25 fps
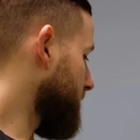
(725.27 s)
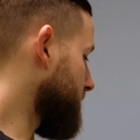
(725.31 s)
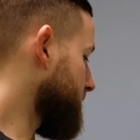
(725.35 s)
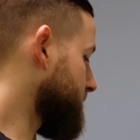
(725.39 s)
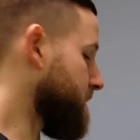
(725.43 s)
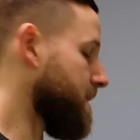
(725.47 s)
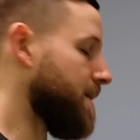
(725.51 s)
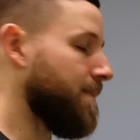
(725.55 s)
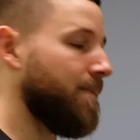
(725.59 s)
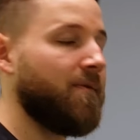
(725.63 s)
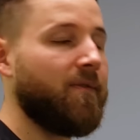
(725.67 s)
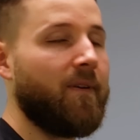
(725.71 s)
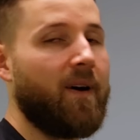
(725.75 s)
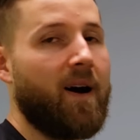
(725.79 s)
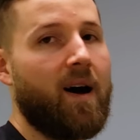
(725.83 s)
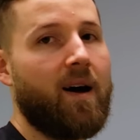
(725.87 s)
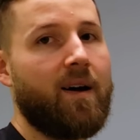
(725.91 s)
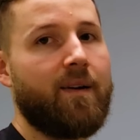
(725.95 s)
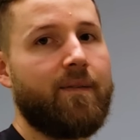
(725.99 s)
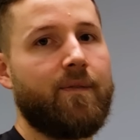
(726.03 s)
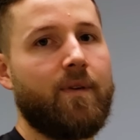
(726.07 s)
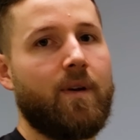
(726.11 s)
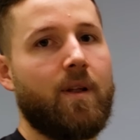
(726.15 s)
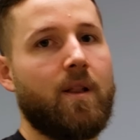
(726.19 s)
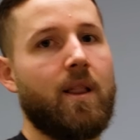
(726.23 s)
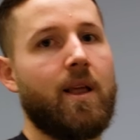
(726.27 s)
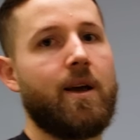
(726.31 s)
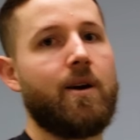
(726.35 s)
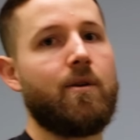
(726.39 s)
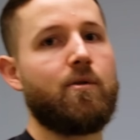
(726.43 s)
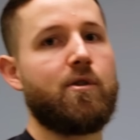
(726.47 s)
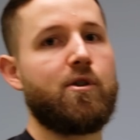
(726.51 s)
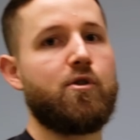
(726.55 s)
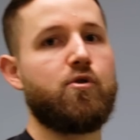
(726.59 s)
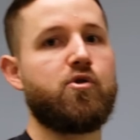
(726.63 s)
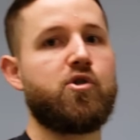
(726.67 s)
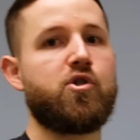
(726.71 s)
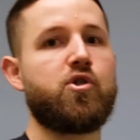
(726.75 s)
Tip 5, allowing
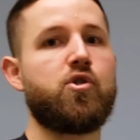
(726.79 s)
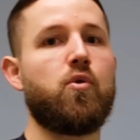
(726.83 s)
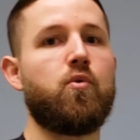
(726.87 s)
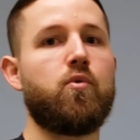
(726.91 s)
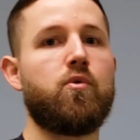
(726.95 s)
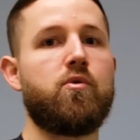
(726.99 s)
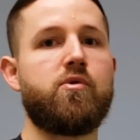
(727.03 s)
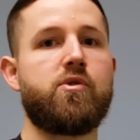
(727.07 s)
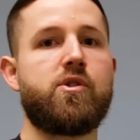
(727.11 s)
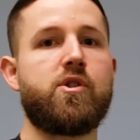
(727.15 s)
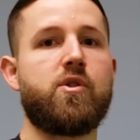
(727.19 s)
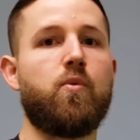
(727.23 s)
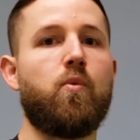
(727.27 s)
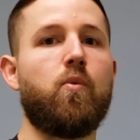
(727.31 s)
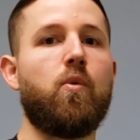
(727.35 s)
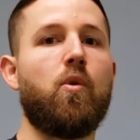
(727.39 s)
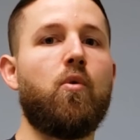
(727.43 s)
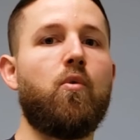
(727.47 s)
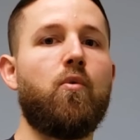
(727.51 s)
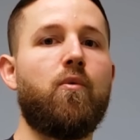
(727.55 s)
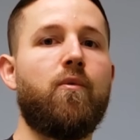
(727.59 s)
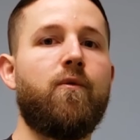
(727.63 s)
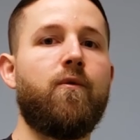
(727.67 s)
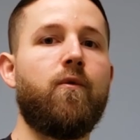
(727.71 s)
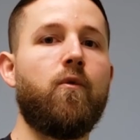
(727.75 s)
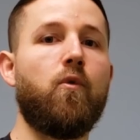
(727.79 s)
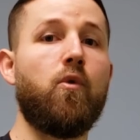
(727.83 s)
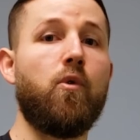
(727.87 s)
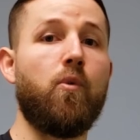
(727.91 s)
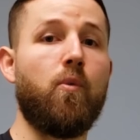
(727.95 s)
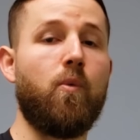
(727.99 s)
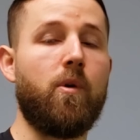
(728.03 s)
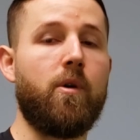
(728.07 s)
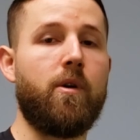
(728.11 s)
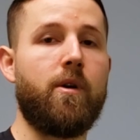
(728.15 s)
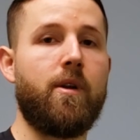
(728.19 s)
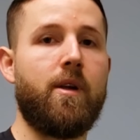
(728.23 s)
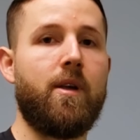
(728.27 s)
your shoulders to roll
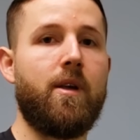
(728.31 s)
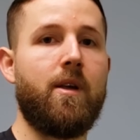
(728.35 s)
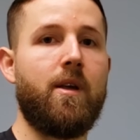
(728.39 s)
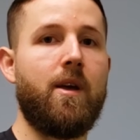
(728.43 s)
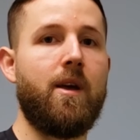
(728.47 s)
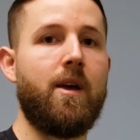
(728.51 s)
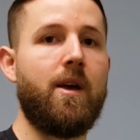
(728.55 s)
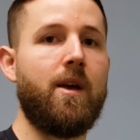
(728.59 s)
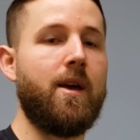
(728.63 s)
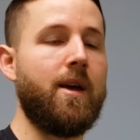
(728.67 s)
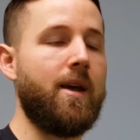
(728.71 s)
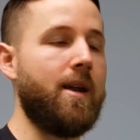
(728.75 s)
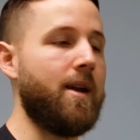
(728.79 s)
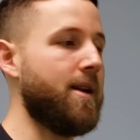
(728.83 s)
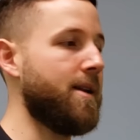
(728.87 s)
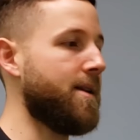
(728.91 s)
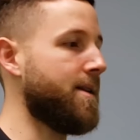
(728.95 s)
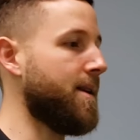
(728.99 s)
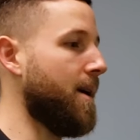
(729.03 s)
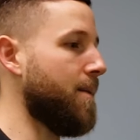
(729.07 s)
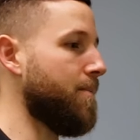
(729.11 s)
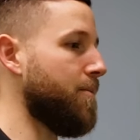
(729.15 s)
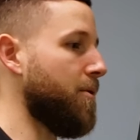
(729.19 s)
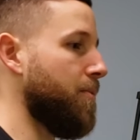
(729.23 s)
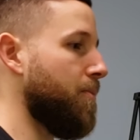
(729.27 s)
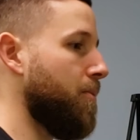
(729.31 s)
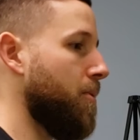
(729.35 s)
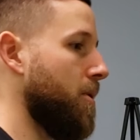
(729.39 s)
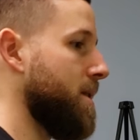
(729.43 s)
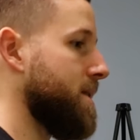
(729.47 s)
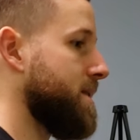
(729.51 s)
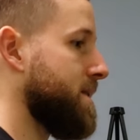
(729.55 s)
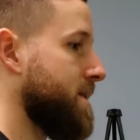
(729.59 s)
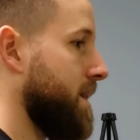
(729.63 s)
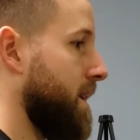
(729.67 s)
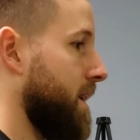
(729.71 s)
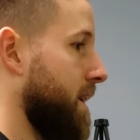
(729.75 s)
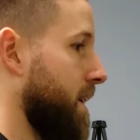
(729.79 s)
forward. Anytime you're
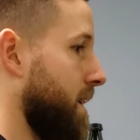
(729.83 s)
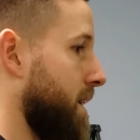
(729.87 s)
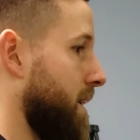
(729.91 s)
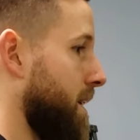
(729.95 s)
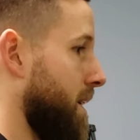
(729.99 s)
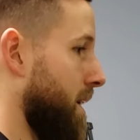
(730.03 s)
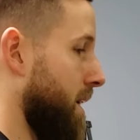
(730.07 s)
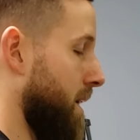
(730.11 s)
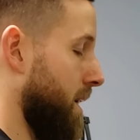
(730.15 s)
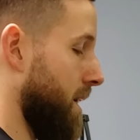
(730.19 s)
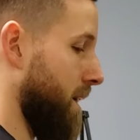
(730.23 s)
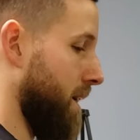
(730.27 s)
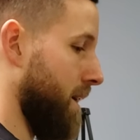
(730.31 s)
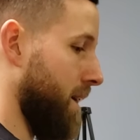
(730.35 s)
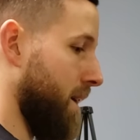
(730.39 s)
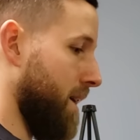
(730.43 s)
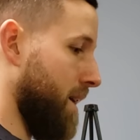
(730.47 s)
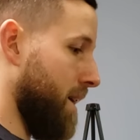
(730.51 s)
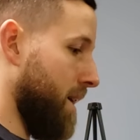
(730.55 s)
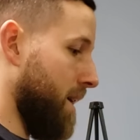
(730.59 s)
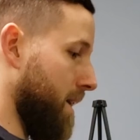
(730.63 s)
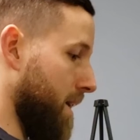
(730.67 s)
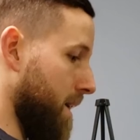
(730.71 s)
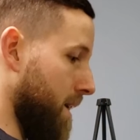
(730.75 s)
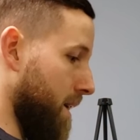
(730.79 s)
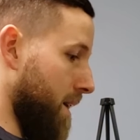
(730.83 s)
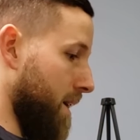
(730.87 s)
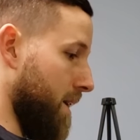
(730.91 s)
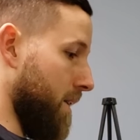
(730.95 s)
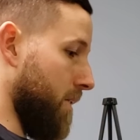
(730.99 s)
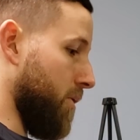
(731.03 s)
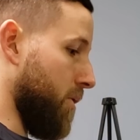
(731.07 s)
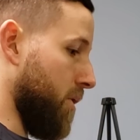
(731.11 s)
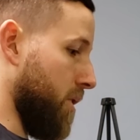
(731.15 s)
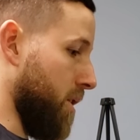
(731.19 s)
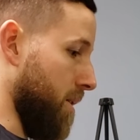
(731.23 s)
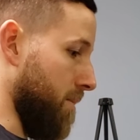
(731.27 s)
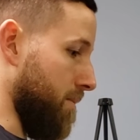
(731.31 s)
pressing,
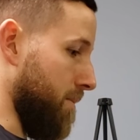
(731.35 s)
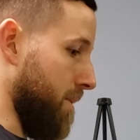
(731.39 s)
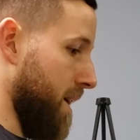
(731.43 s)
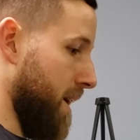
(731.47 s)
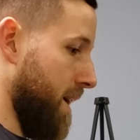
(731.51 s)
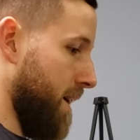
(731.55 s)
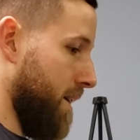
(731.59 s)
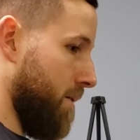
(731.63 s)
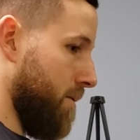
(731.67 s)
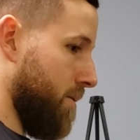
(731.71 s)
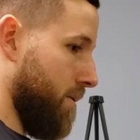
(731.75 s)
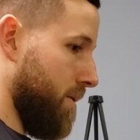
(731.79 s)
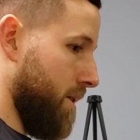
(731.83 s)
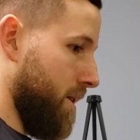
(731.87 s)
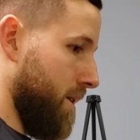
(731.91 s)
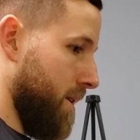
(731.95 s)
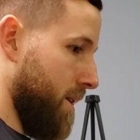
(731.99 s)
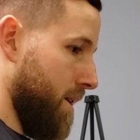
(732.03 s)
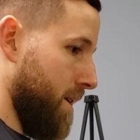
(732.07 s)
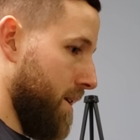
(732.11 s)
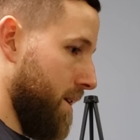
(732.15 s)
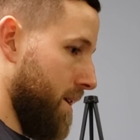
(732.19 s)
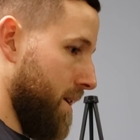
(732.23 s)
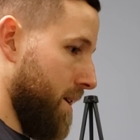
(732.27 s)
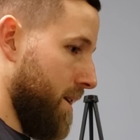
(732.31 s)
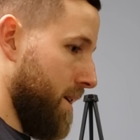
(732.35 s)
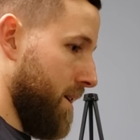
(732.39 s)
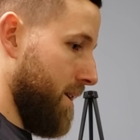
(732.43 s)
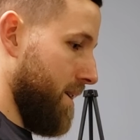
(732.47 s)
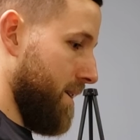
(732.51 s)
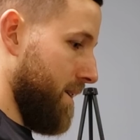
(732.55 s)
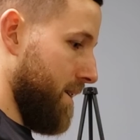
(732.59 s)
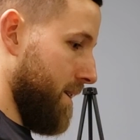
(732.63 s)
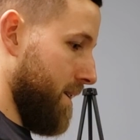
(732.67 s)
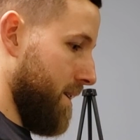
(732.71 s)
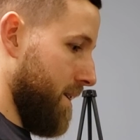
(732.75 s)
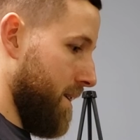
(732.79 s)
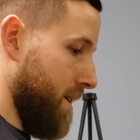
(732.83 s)
come down,
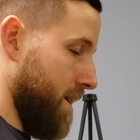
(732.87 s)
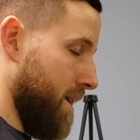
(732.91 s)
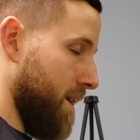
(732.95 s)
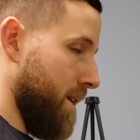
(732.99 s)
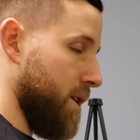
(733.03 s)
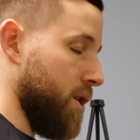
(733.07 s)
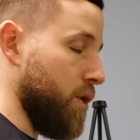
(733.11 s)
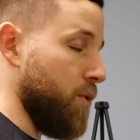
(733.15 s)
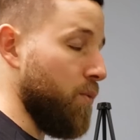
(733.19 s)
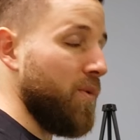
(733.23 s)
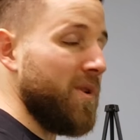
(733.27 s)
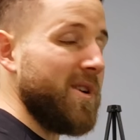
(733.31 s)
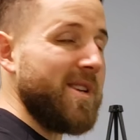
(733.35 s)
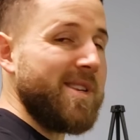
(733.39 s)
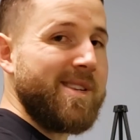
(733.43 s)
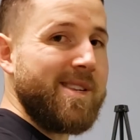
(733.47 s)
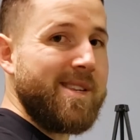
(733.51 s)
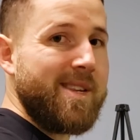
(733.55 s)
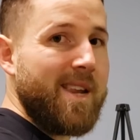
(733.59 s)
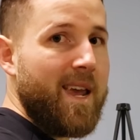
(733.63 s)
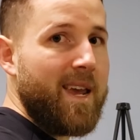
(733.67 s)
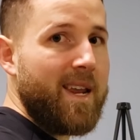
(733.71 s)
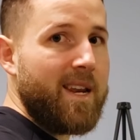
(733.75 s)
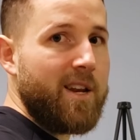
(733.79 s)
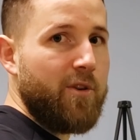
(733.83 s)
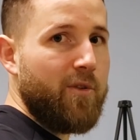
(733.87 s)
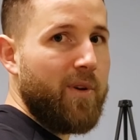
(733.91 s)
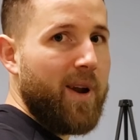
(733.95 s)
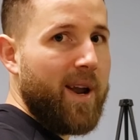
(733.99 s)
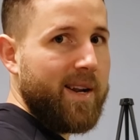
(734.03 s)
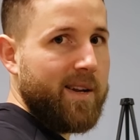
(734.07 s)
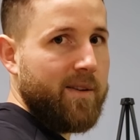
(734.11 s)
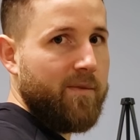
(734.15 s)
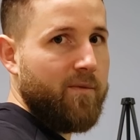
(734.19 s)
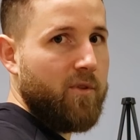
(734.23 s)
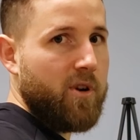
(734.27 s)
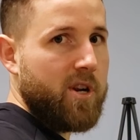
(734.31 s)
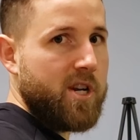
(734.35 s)
you want to stay in your
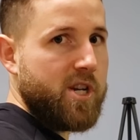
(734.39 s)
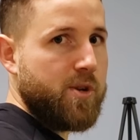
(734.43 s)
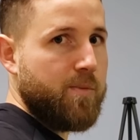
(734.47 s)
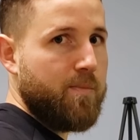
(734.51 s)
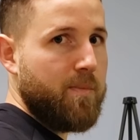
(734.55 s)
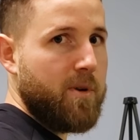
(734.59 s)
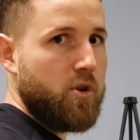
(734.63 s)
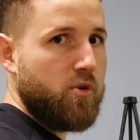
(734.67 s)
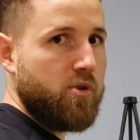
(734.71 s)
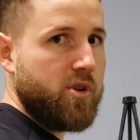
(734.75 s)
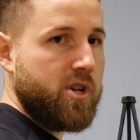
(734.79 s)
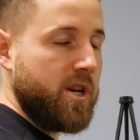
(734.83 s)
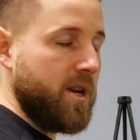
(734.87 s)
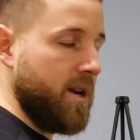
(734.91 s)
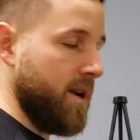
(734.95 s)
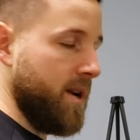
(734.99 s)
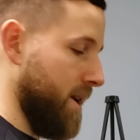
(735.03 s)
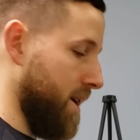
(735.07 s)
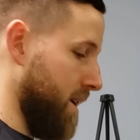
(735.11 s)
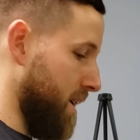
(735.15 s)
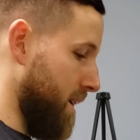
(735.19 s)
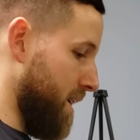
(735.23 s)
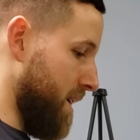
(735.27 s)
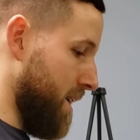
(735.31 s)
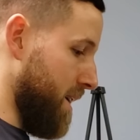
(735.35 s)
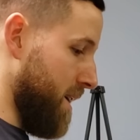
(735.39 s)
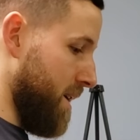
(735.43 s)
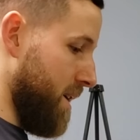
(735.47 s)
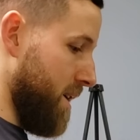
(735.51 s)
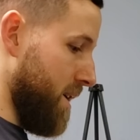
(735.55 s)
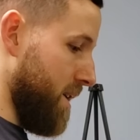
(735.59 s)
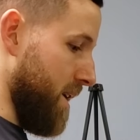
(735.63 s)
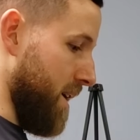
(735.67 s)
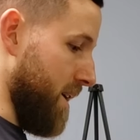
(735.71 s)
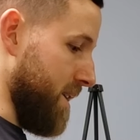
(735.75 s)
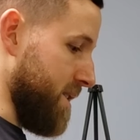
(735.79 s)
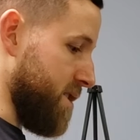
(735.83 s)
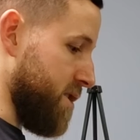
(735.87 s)
active range of motion.
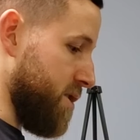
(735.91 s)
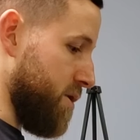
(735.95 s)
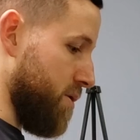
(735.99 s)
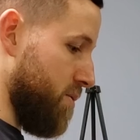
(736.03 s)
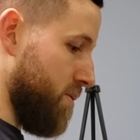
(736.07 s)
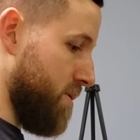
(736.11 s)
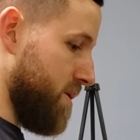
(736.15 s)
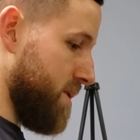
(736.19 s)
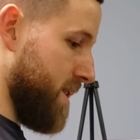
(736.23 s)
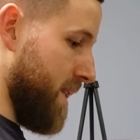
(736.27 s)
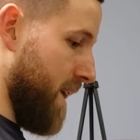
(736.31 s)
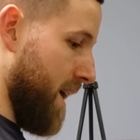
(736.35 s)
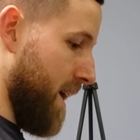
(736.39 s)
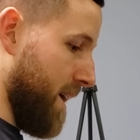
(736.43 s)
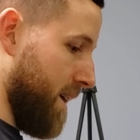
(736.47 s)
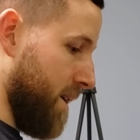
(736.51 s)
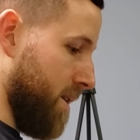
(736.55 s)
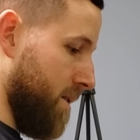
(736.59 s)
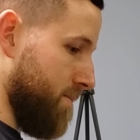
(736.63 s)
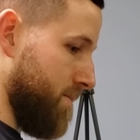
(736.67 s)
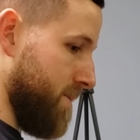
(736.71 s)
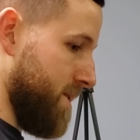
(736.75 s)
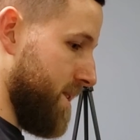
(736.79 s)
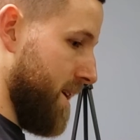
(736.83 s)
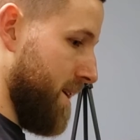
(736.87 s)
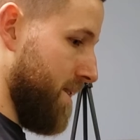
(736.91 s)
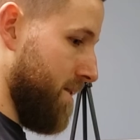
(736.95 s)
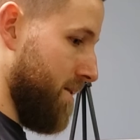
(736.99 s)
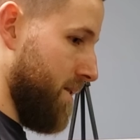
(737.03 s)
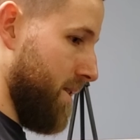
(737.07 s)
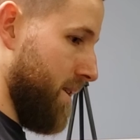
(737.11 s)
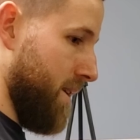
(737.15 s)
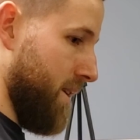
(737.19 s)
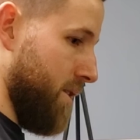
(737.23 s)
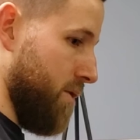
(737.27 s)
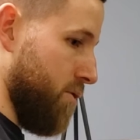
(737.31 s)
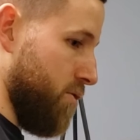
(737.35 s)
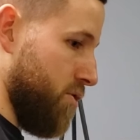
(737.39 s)
As soon as that comes down
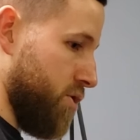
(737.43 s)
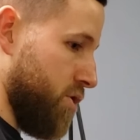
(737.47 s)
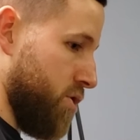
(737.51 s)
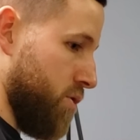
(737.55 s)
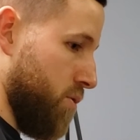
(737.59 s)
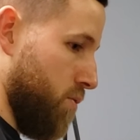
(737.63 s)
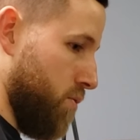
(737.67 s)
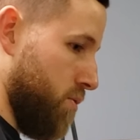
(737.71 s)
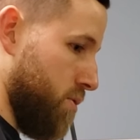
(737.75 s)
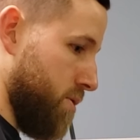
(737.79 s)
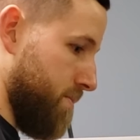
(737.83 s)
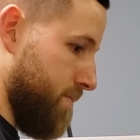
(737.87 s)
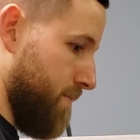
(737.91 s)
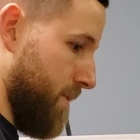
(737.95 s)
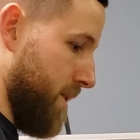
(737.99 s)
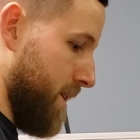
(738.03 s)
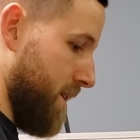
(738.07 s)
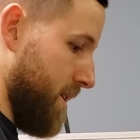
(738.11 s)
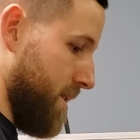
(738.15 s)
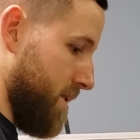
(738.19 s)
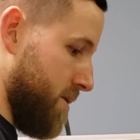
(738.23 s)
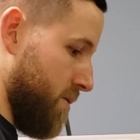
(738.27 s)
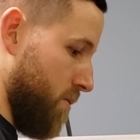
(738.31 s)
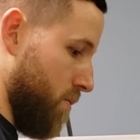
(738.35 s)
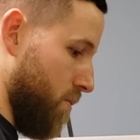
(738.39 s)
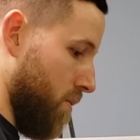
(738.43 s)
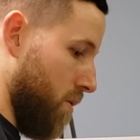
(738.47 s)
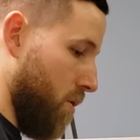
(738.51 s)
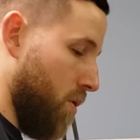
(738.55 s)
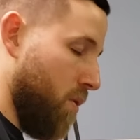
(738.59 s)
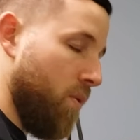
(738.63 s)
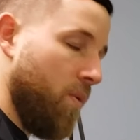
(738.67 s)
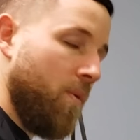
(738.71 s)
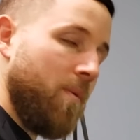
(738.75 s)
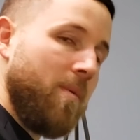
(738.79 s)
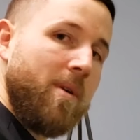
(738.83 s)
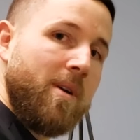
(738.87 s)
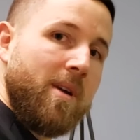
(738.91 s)
and your shoulders begin to
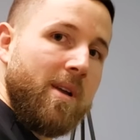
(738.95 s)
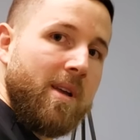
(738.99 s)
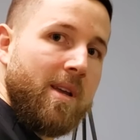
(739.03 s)
roll,